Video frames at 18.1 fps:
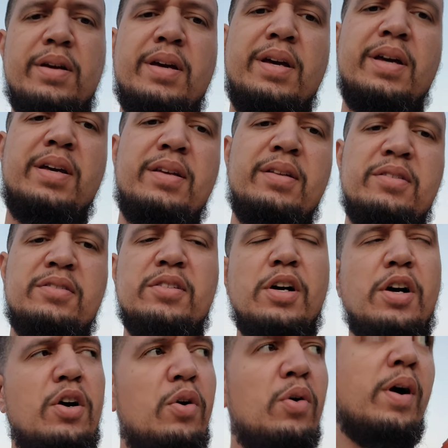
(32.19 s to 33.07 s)
And
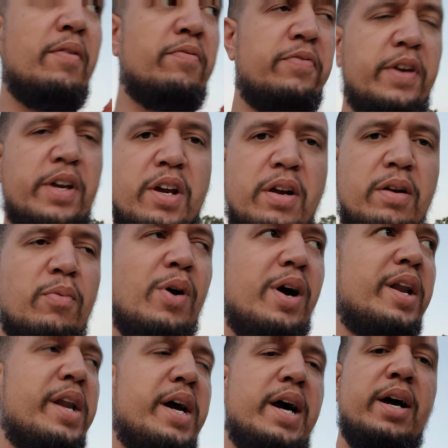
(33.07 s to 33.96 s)
so I figured
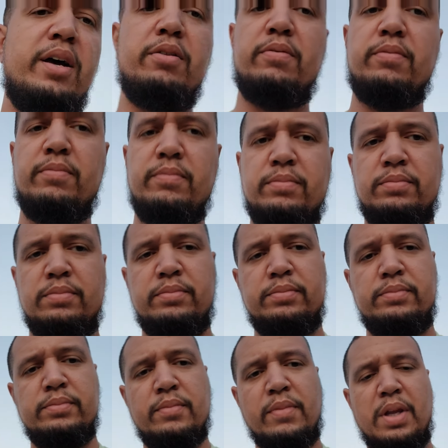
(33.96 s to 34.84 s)
why not
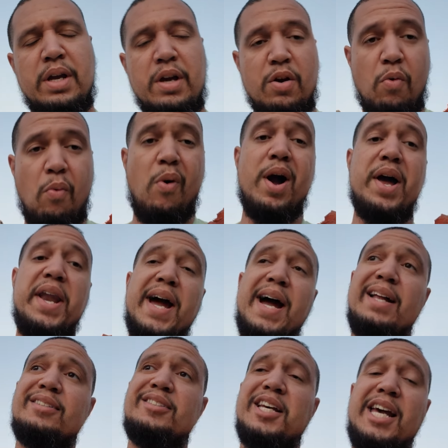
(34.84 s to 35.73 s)
why
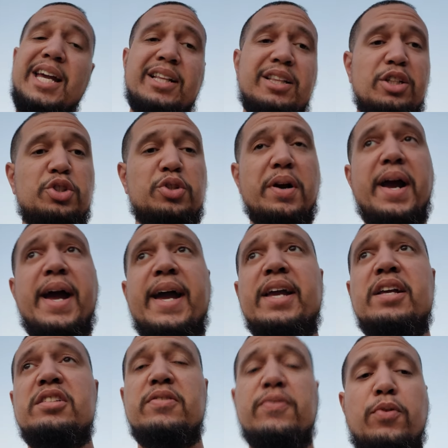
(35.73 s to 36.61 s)
not take the
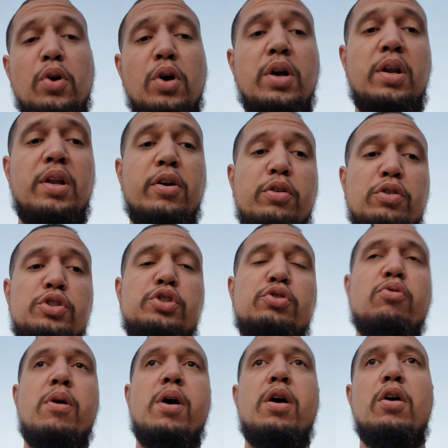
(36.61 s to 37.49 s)
Dragons for a little
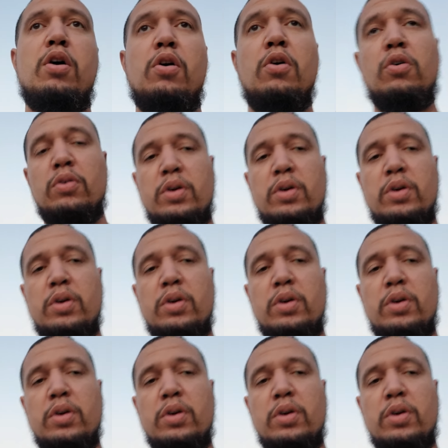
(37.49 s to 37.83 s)
stroll?